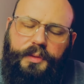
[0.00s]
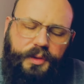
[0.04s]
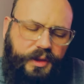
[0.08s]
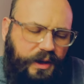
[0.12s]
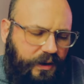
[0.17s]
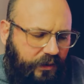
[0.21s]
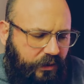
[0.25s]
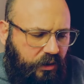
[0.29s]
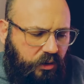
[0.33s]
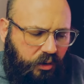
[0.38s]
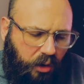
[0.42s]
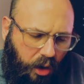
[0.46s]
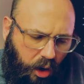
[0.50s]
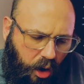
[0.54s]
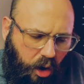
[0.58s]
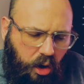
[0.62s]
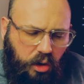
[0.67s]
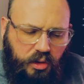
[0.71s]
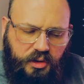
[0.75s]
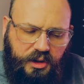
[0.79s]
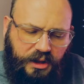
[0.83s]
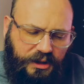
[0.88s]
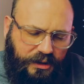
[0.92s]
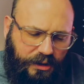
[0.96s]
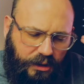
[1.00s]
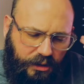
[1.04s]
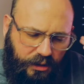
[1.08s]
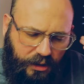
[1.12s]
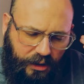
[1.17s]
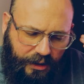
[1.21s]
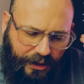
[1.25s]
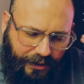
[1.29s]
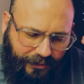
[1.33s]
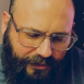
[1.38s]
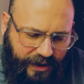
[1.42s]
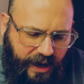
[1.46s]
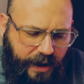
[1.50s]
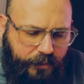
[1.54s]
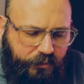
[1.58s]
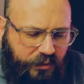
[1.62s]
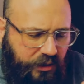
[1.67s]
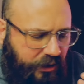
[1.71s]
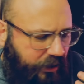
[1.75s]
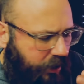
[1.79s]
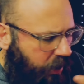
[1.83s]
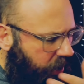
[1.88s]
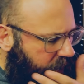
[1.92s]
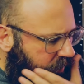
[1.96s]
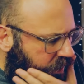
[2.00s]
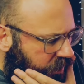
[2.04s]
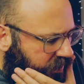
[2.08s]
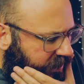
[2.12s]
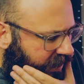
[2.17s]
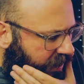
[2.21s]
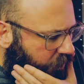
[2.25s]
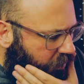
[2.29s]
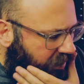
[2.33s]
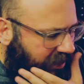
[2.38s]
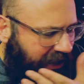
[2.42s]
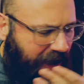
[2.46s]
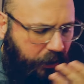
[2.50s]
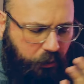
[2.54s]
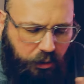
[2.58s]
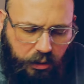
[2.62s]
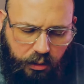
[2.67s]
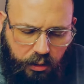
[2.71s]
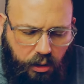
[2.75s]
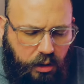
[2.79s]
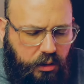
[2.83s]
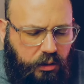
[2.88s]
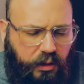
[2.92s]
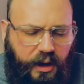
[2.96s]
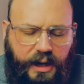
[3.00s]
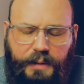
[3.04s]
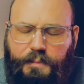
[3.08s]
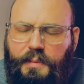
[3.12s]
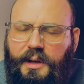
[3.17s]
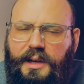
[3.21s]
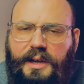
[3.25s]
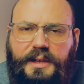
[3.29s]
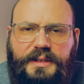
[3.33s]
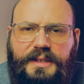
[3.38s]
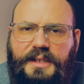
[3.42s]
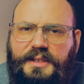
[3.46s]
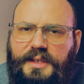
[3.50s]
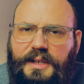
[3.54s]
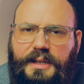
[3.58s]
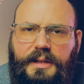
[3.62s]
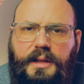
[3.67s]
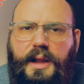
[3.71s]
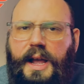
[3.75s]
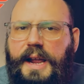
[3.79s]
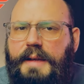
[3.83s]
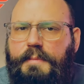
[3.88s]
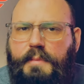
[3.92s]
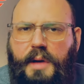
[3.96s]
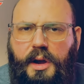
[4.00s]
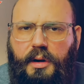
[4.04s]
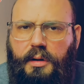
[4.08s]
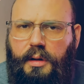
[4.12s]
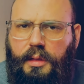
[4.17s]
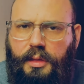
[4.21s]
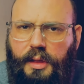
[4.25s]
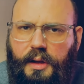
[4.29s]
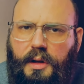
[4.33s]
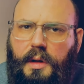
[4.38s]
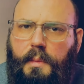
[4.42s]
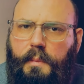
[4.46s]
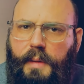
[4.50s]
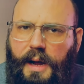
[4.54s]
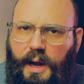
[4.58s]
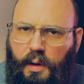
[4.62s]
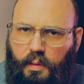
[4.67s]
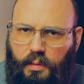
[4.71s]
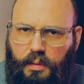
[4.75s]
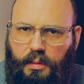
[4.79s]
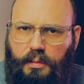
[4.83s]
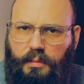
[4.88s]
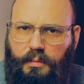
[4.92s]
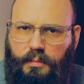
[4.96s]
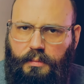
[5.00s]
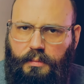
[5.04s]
This is all just a, an attempt to understand what that would look like because it's a nightmare to think about.